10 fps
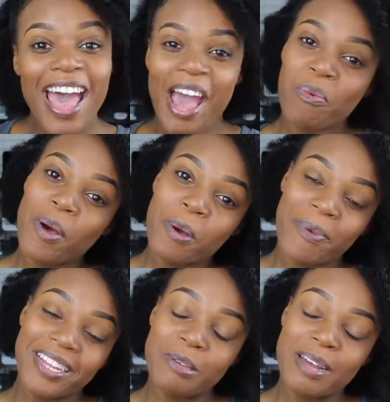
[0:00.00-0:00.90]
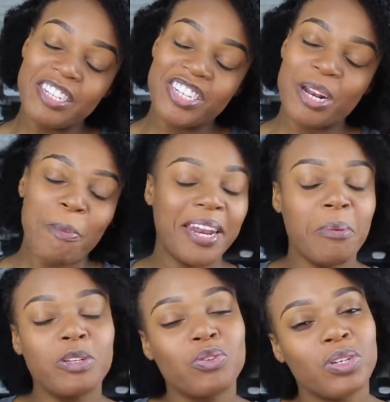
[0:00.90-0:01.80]
Hi, welcome back to my channel. My
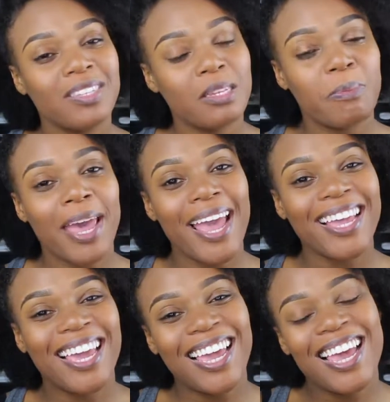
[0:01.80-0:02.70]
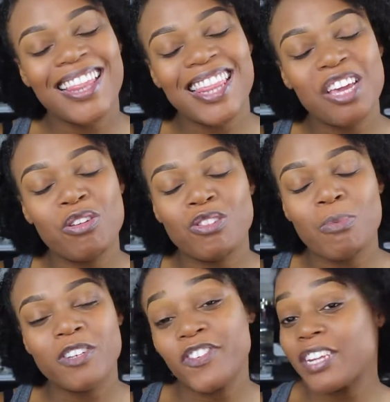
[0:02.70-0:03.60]
name is TheCrissyMack and thank you so
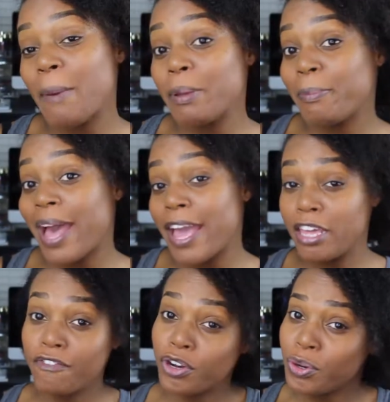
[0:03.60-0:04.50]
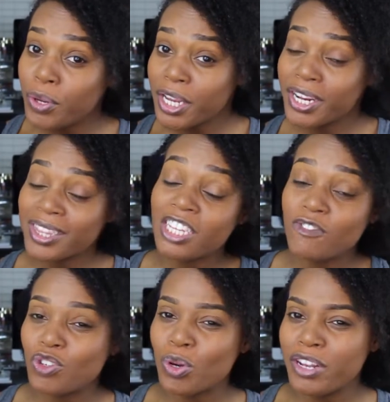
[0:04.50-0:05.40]
much for stopping by. If you're new here, thanks
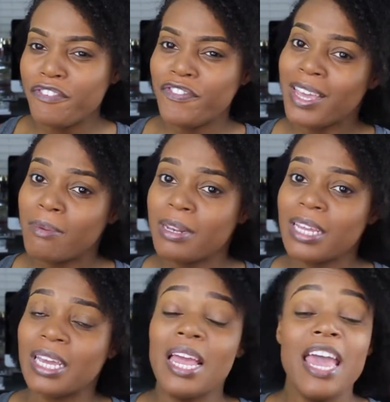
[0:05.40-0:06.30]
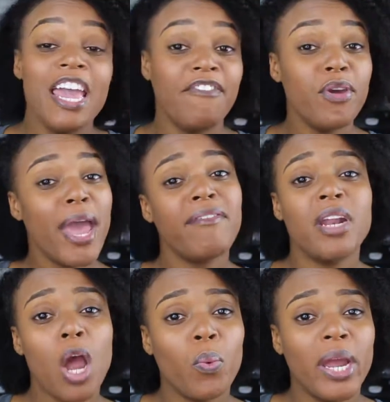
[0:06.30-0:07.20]
for joining the family. If you haven't
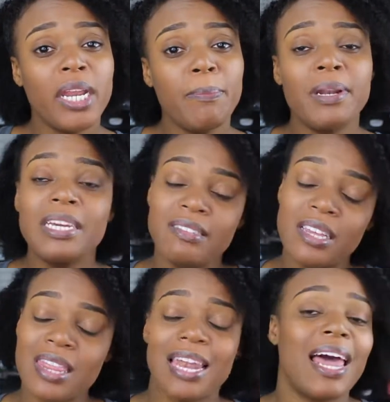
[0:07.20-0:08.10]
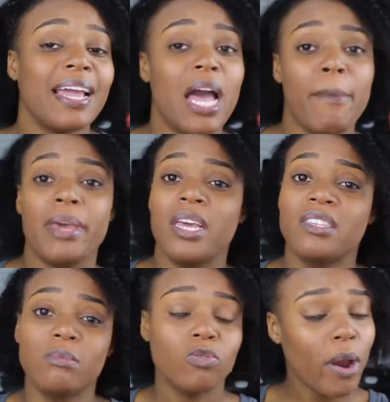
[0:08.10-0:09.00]
already, please hit that like, comment, and
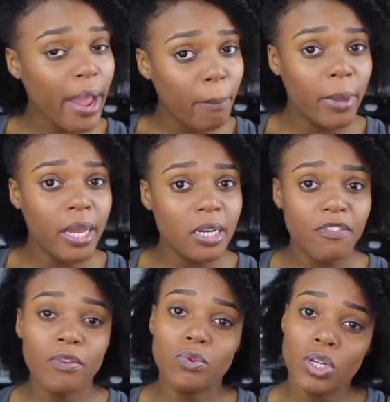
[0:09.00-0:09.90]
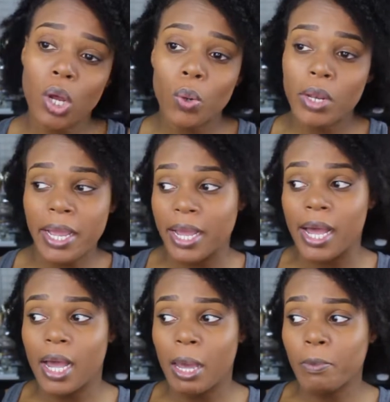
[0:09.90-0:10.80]
subscribe button. If you don't, like,
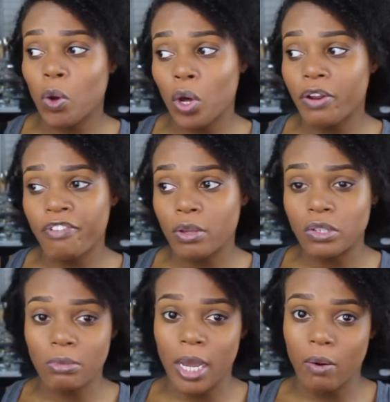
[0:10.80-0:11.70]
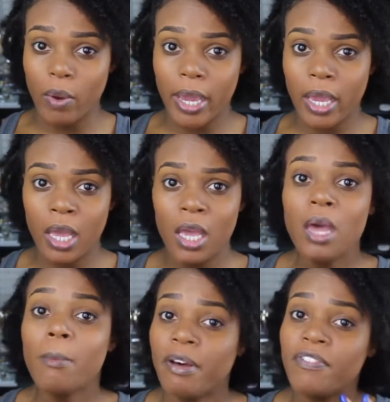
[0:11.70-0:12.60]
I'm going to feel some kind of way.
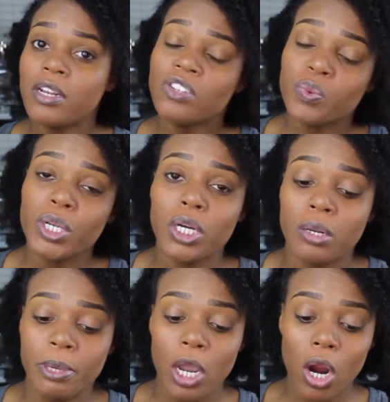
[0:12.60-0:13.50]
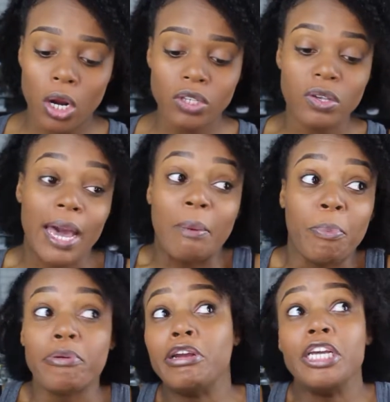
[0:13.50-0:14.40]
My feelings are really going to be hurt, so I'd
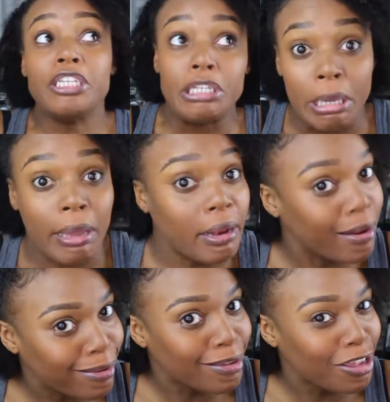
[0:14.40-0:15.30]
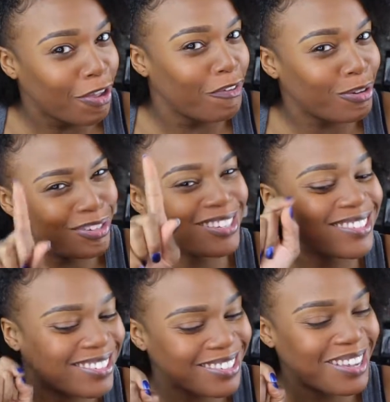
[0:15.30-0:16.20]
appreciate it if you
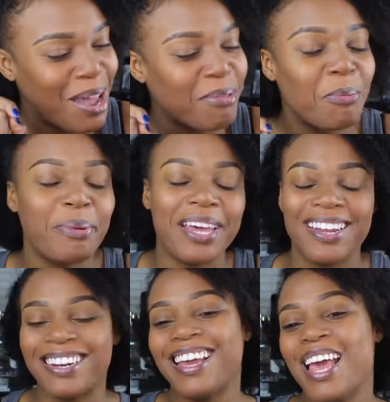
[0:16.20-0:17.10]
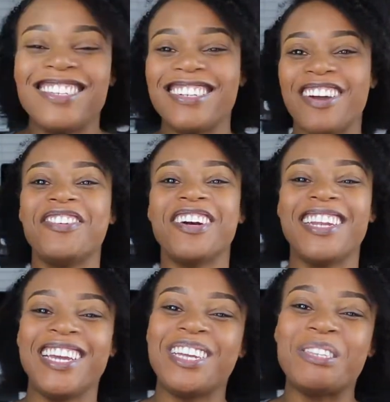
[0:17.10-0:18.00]
just tap the button. Today we're going
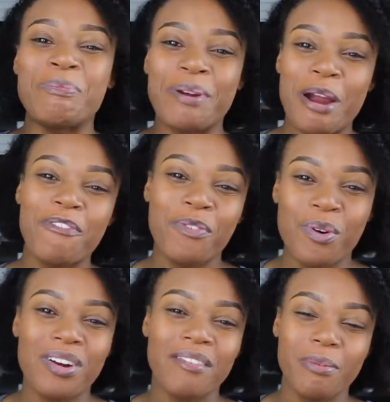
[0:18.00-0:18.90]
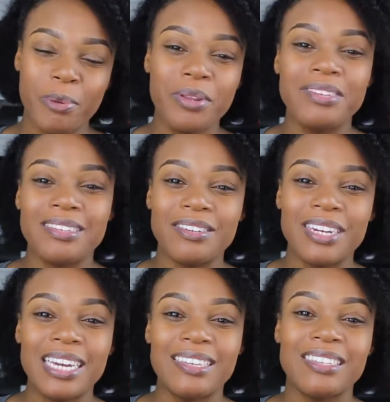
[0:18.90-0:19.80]
to get to part 4 of the beauty
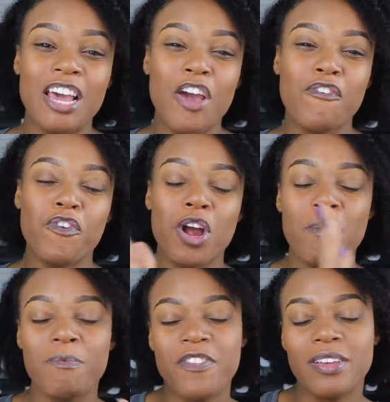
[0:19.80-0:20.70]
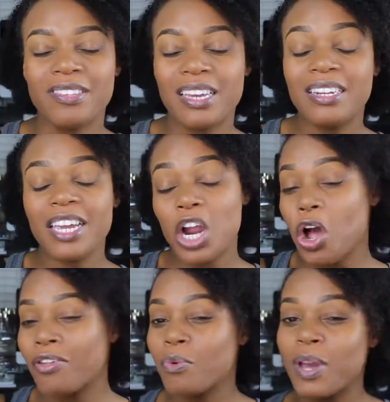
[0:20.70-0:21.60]
series, from skincare
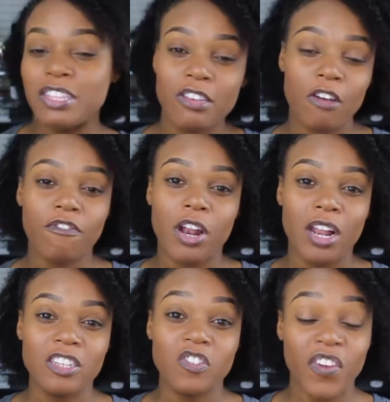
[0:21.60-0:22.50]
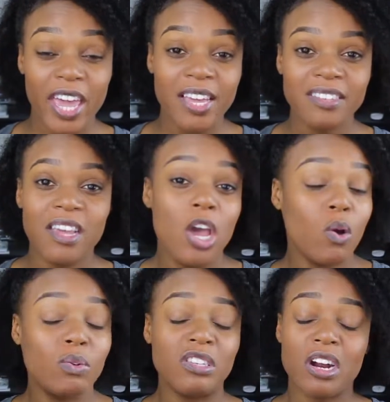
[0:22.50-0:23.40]
all the way to a flawless face.
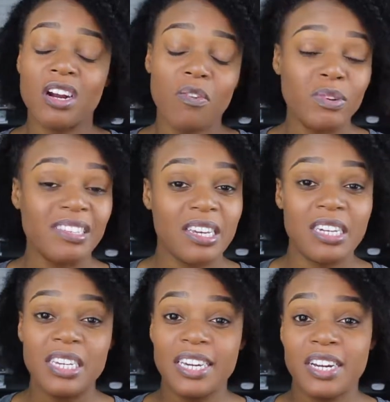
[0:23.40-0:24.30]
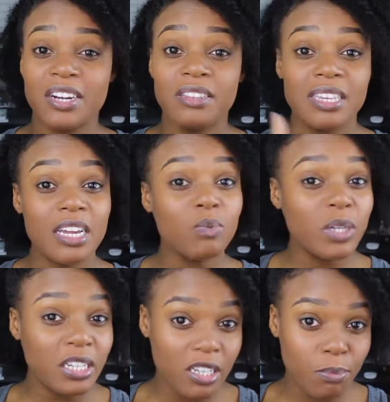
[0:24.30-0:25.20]
We started off with skincare, then
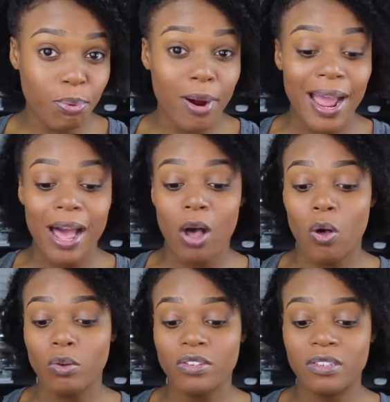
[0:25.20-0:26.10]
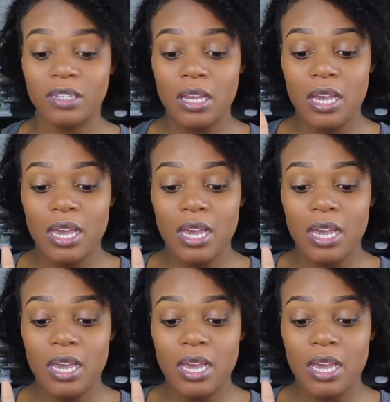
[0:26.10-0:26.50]
we did brows,